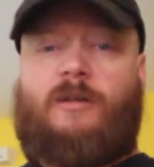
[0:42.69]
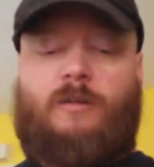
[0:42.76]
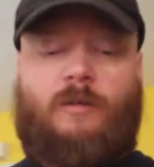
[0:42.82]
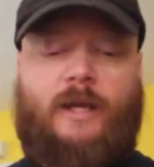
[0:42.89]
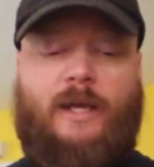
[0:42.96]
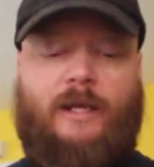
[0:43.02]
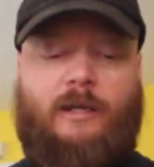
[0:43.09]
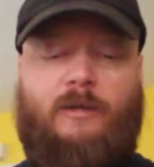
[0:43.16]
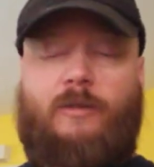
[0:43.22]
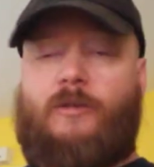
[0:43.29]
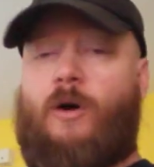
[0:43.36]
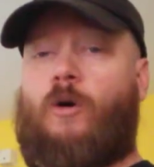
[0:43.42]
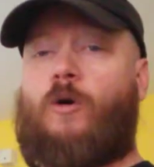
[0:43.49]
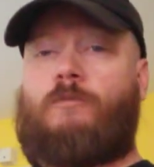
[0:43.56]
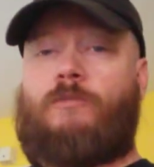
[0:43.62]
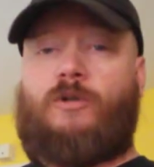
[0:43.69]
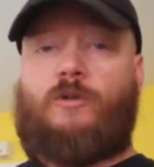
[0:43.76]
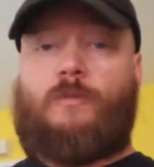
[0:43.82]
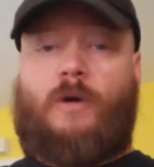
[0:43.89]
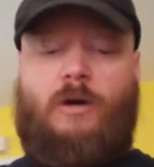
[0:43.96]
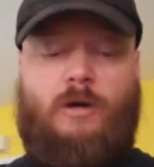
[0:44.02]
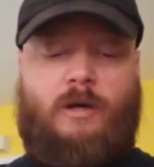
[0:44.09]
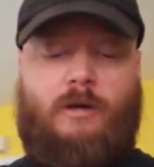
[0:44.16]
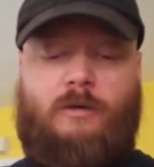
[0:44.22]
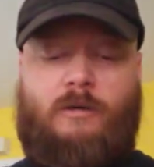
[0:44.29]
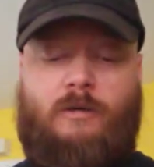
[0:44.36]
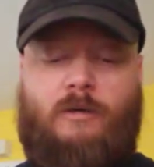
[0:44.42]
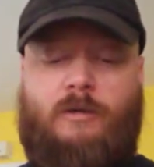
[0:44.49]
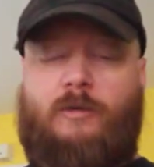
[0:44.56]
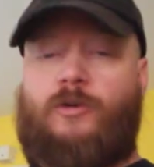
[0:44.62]
like the Homebrew
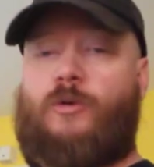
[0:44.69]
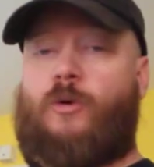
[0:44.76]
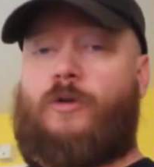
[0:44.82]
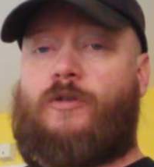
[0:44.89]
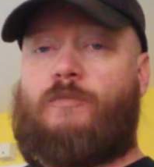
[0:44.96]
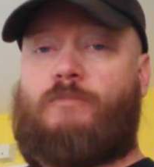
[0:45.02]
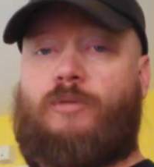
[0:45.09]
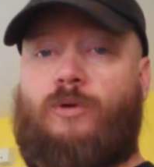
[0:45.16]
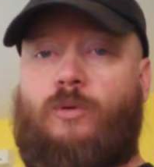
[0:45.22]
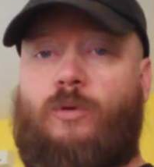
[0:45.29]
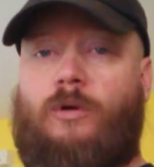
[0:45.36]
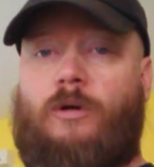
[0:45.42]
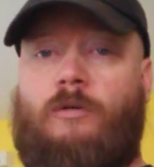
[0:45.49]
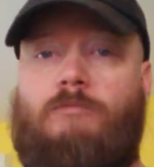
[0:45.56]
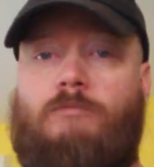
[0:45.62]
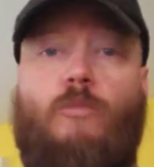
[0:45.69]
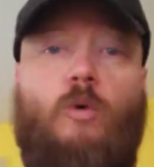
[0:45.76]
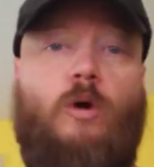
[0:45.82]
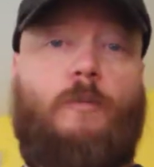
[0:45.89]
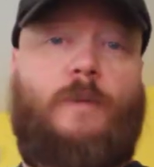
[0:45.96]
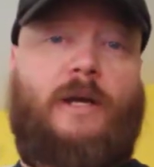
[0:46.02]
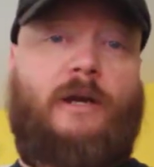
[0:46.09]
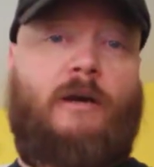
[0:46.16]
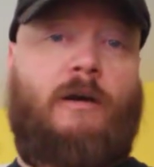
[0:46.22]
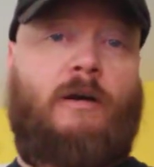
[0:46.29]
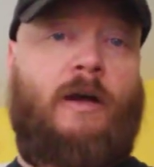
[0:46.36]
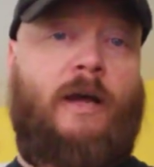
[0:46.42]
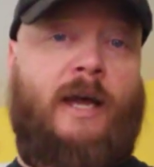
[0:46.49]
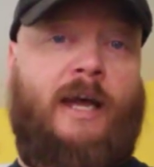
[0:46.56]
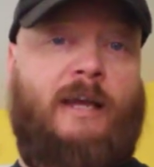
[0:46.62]
Barn, Northern Brewer, More
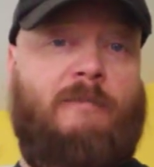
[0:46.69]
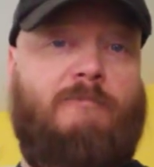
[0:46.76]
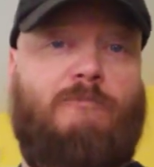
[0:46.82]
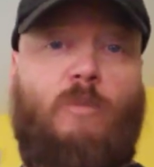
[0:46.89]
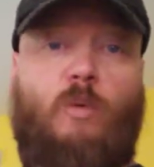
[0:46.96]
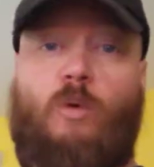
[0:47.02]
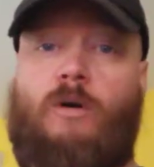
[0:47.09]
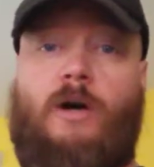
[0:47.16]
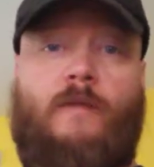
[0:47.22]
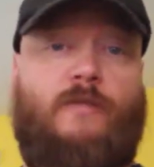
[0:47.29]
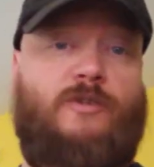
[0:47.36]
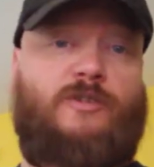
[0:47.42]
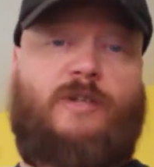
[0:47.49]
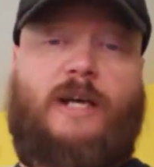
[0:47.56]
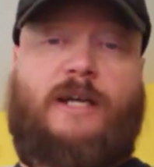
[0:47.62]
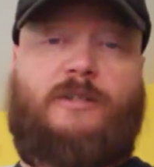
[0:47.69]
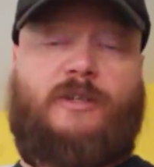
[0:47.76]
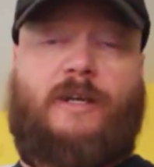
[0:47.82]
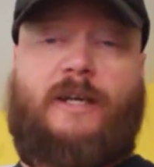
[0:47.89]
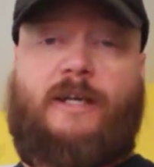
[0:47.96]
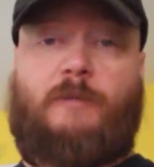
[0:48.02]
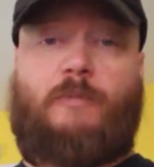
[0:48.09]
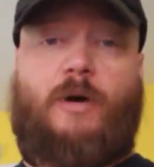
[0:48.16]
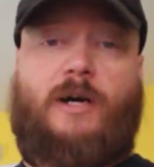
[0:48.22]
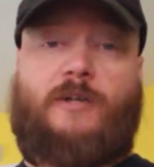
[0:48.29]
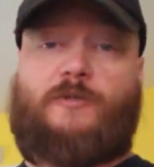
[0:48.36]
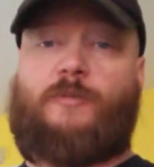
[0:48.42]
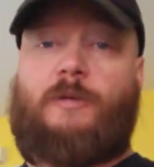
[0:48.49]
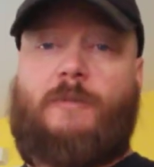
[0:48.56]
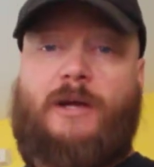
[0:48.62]
Beer, and more other sites than I could
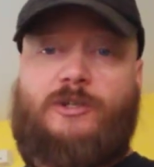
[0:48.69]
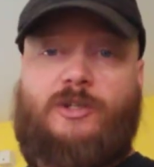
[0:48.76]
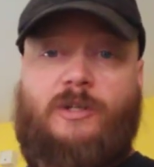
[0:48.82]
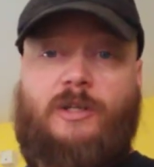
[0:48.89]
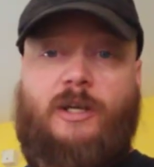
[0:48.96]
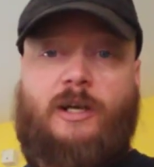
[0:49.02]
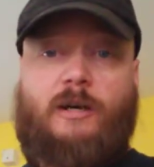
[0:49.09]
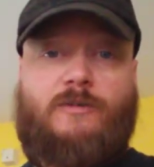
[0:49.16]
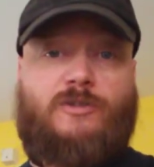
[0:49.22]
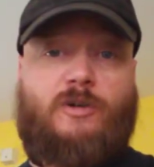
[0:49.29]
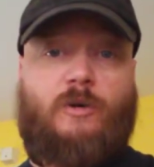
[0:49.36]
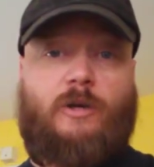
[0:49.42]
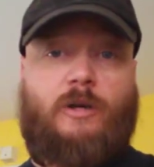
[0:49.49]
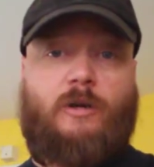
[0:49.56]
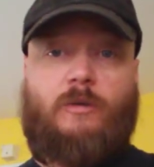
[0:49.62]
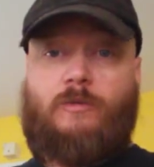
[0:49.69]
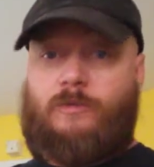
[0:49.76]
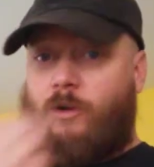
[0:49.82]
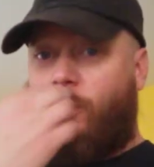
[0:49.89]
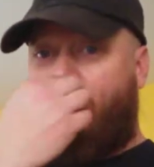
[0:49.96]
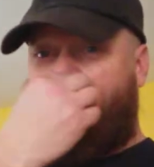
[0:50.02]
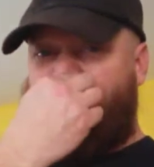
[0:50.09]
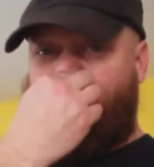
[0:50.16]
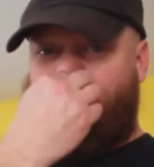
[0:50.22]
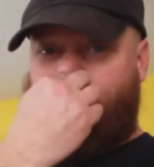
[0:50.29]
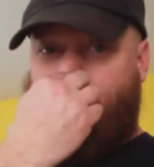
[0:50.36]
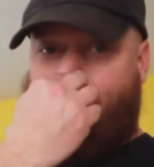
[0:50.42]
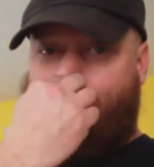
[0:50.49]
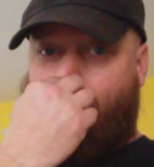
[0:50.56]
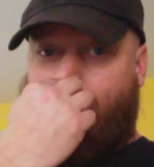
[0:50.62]
possibly mention here. So, go ahead and
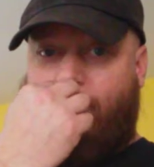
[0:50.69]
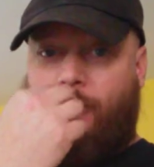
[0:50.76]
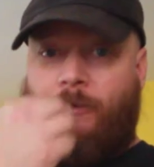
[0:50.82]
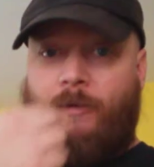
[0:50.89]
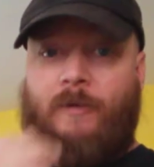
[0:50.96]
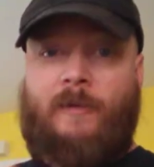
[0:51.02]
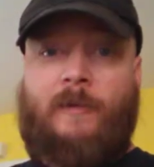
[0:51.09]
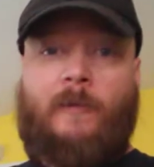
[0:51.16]
shop around.